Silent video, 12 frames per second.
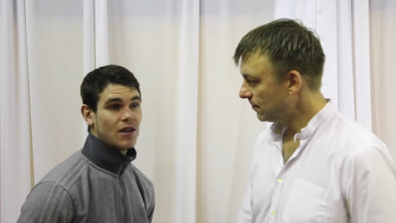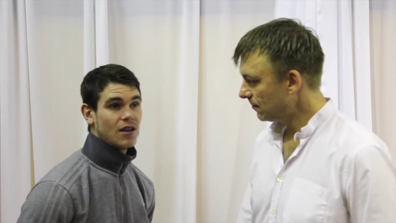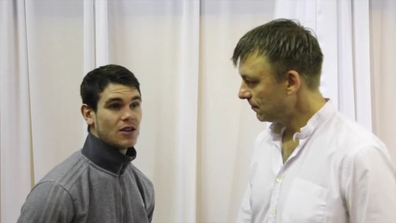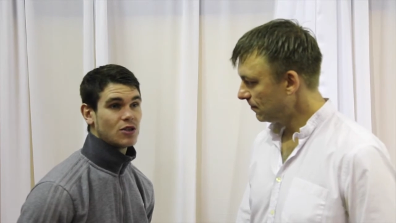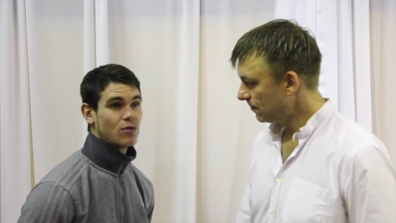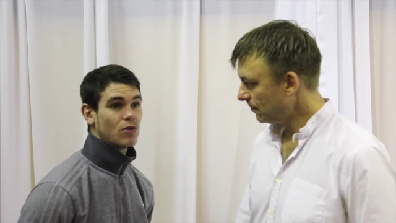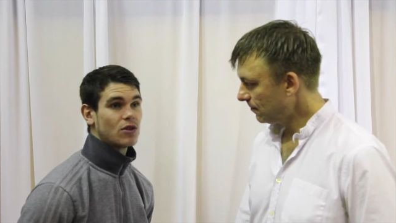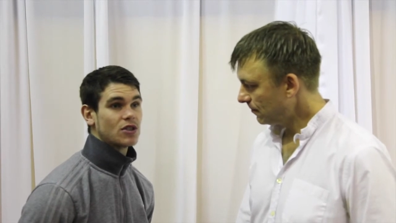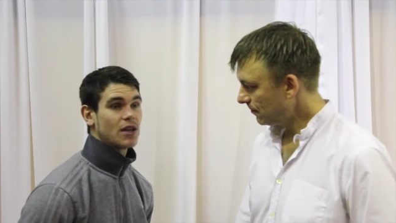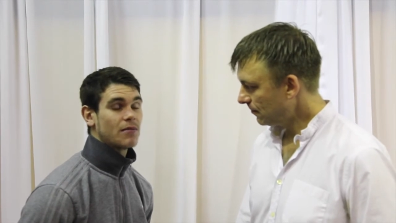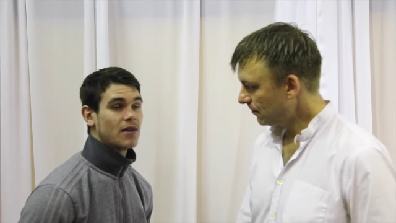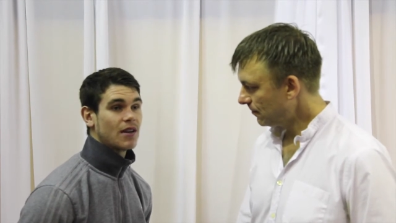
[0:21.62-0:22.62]
Speaker 1: he's a world
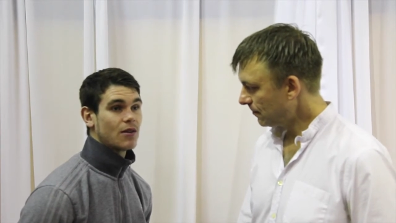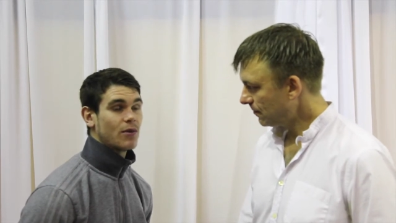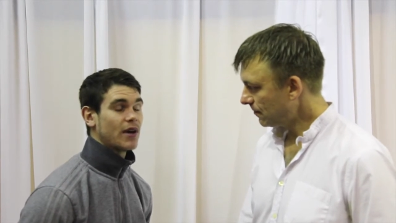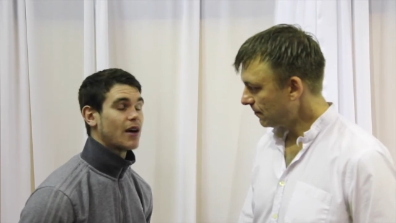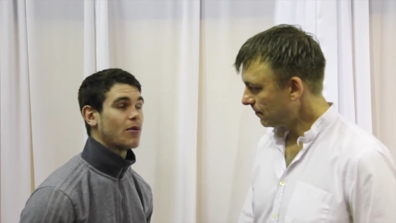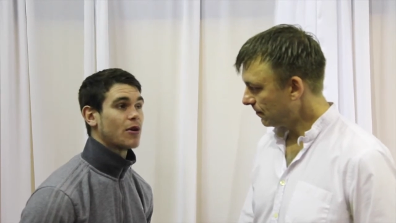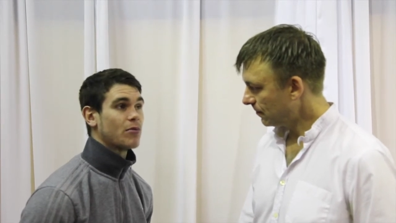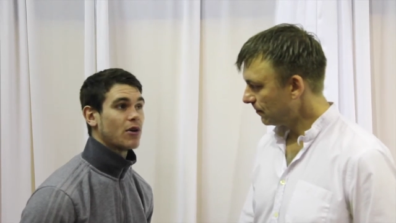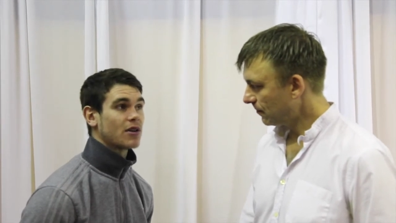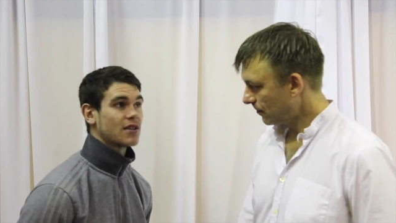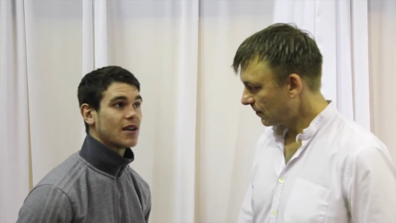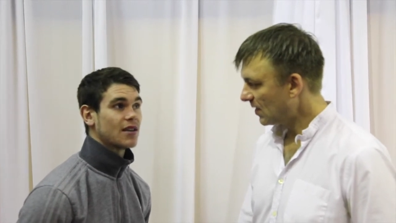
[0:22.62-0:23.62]
champion at the weight I want to
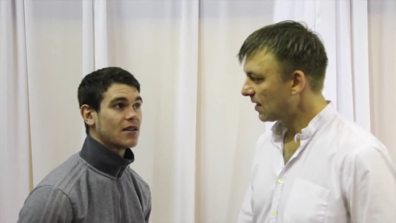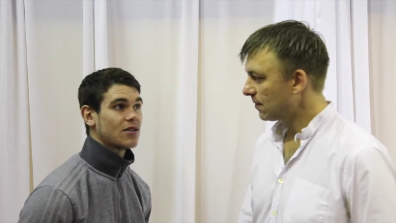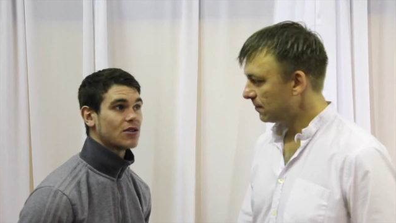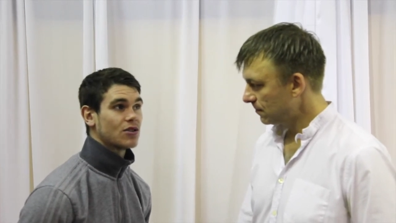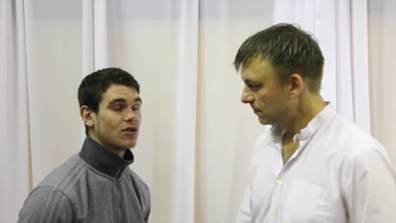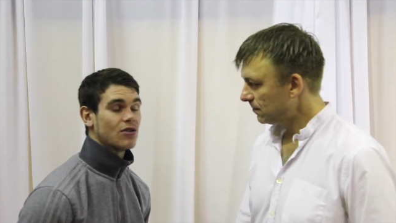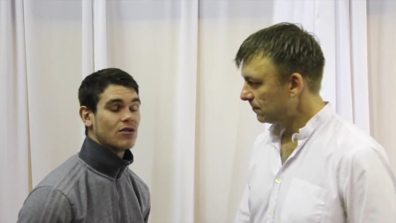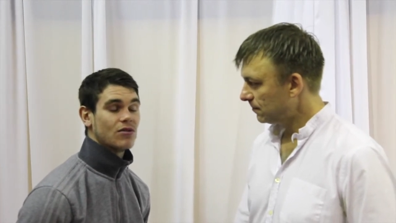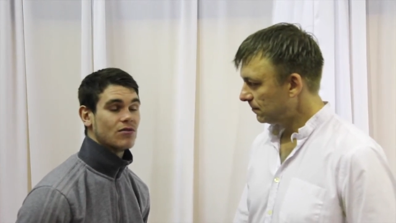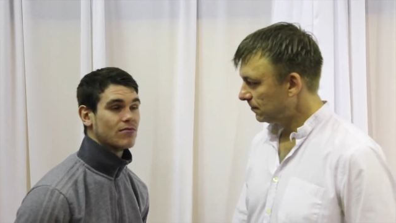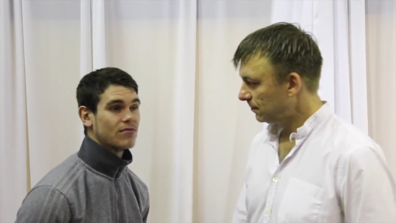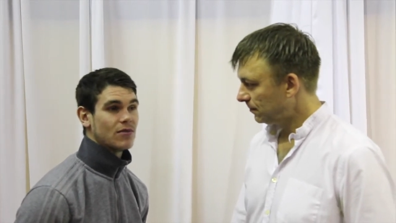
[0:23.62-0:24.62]
box at, so
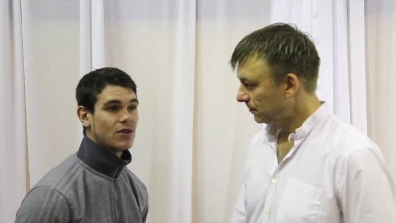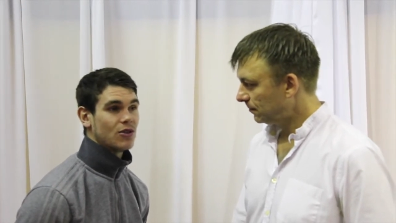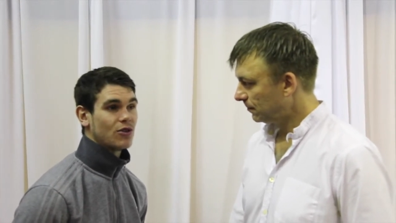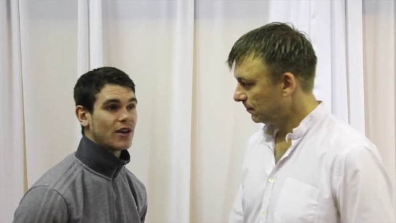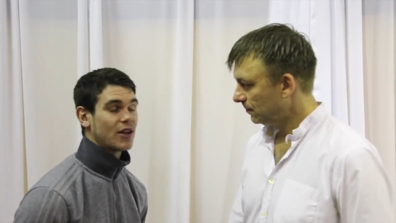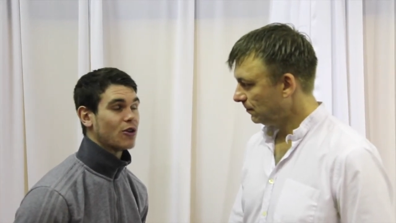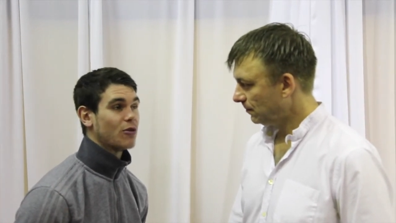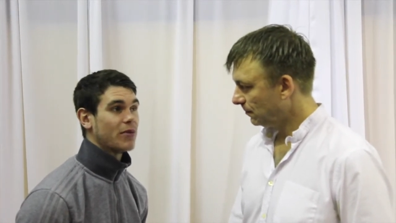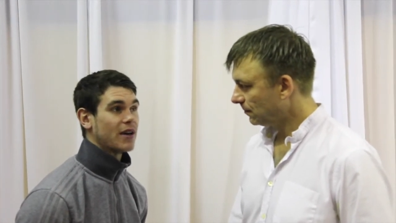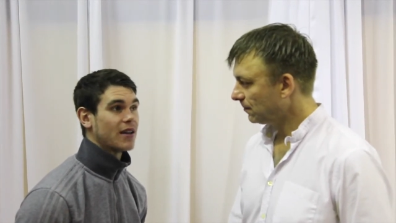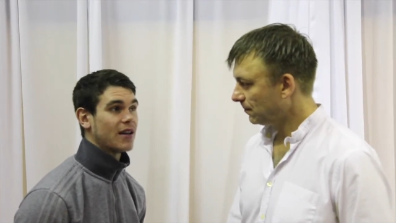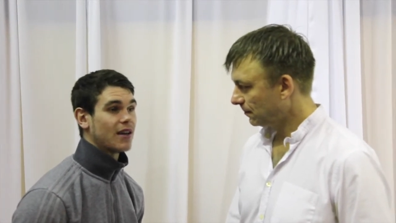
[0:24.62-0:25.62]
you don't get no
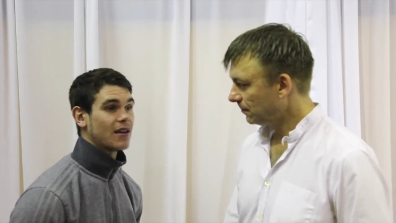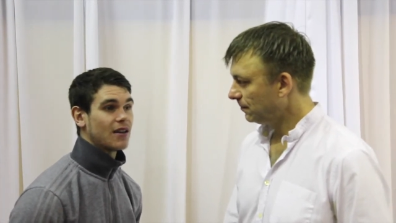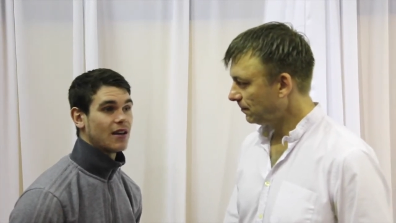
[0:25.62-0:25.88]
better than that.